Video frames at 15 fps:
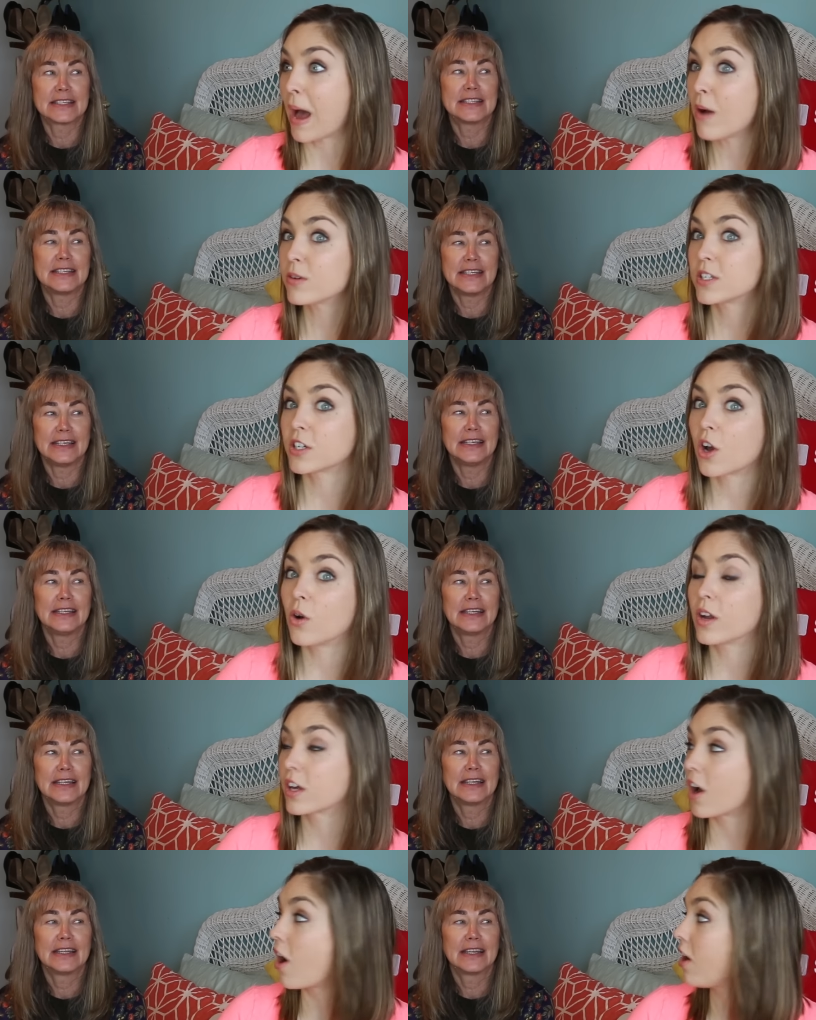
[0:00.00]
Speaker 1: About to
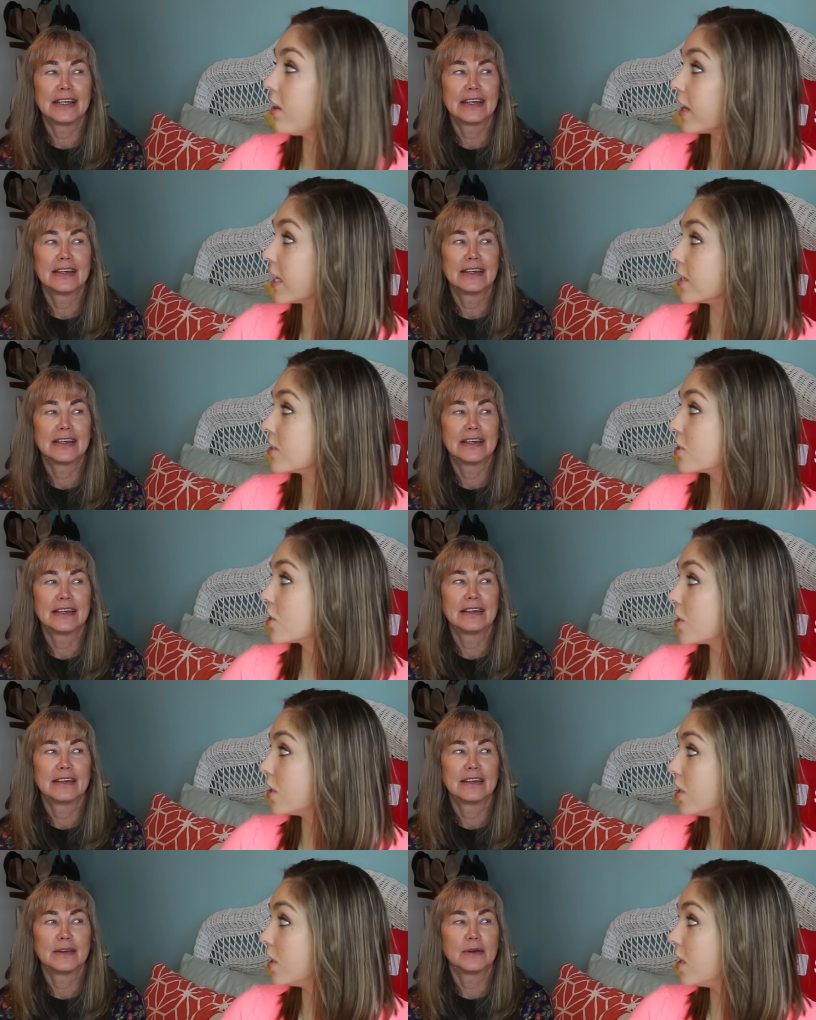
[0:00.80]
go to
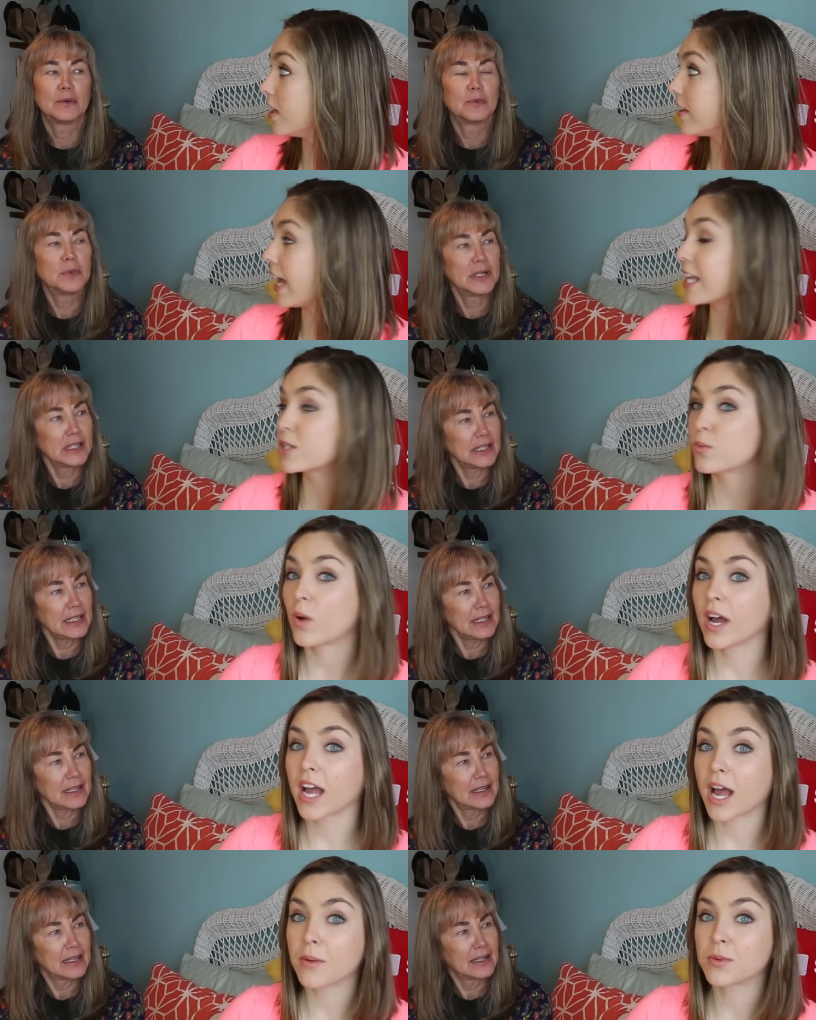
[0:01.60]
college. That's
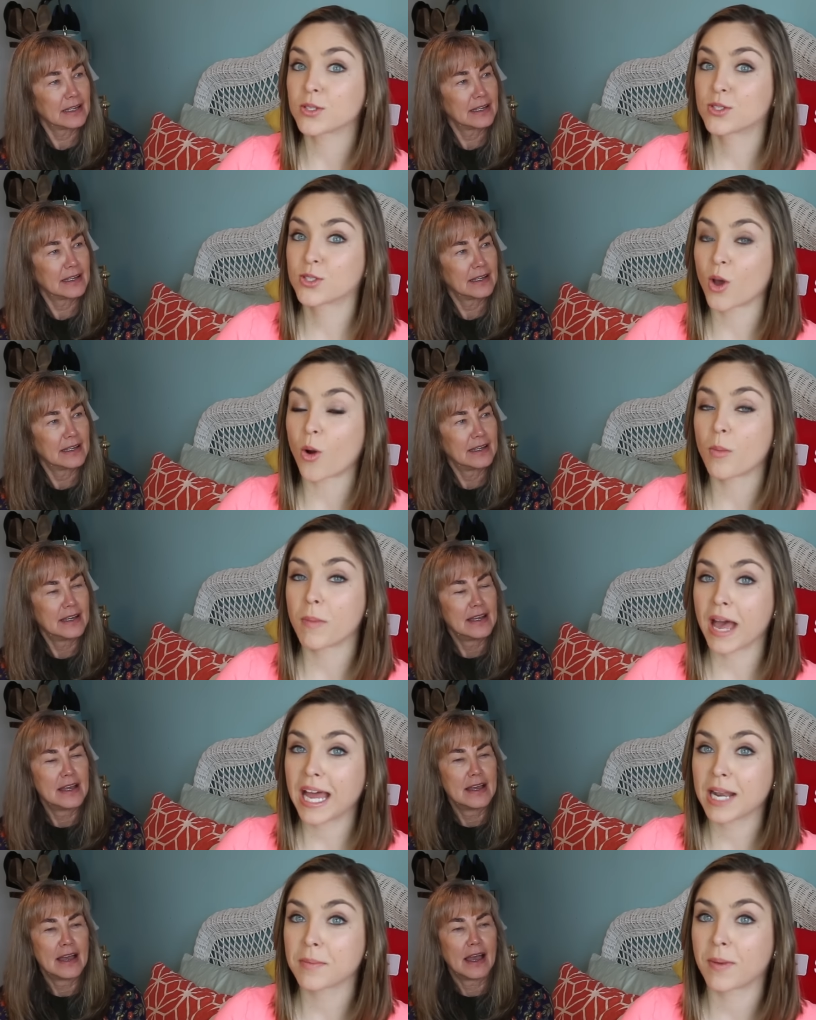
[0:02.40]
why I was so
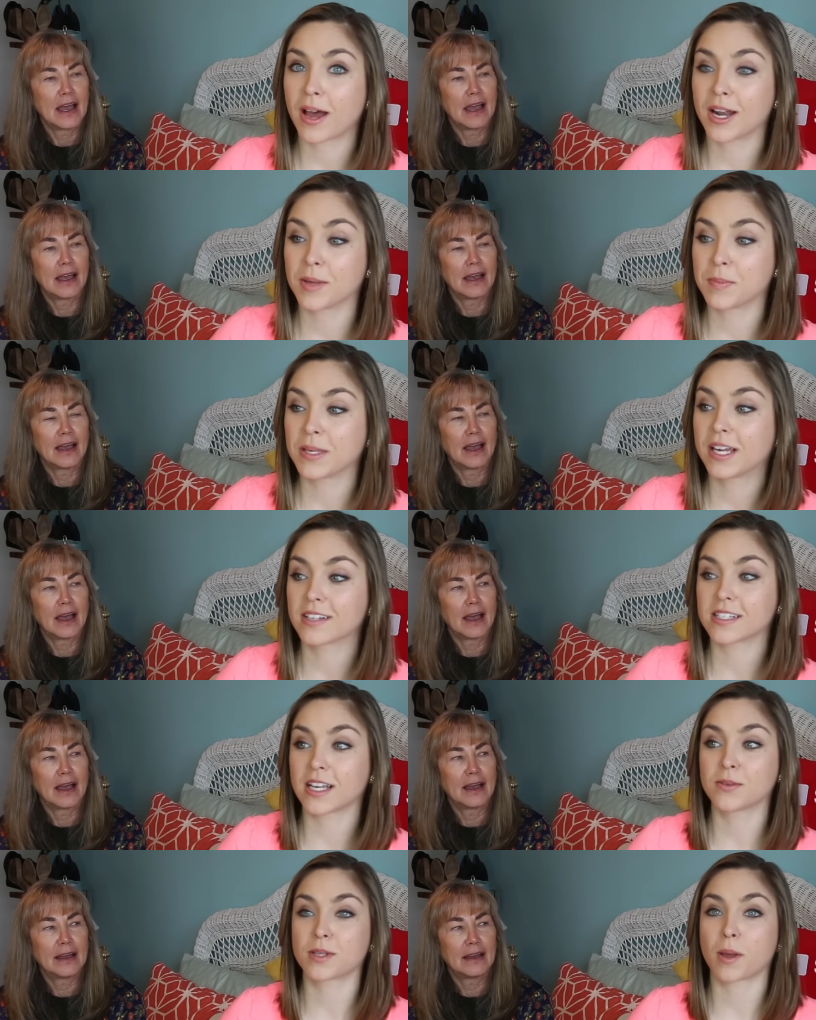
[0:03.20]
mad about it,
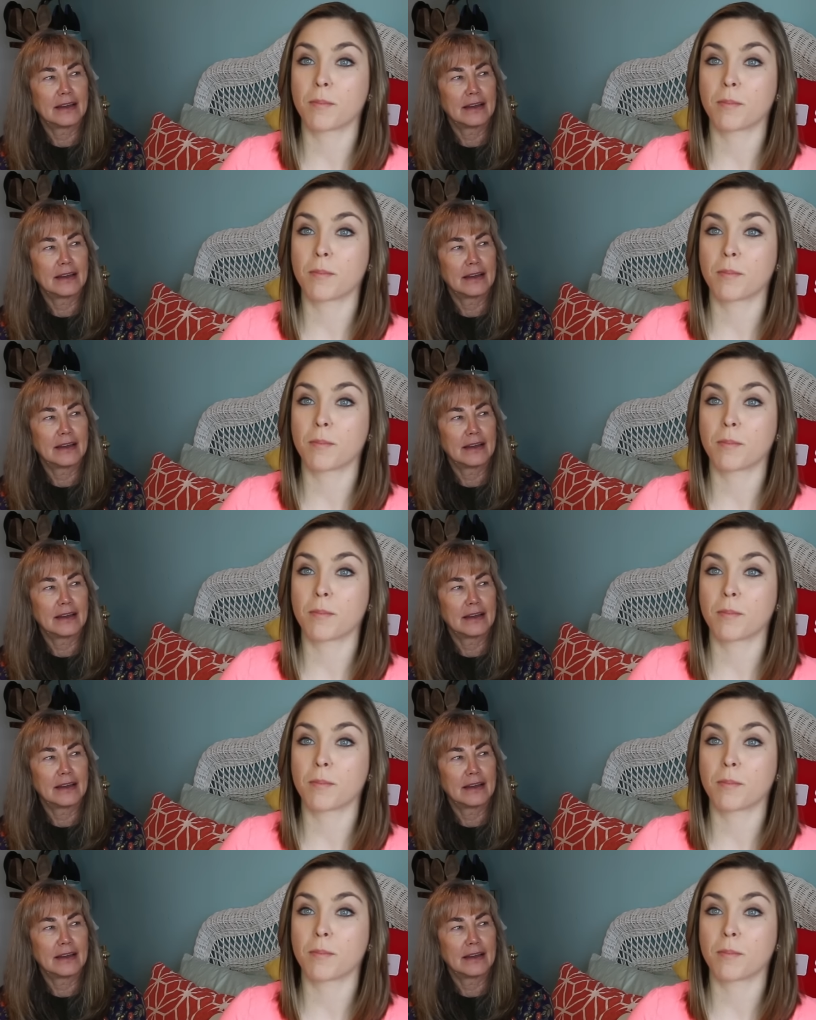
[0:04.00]
because I was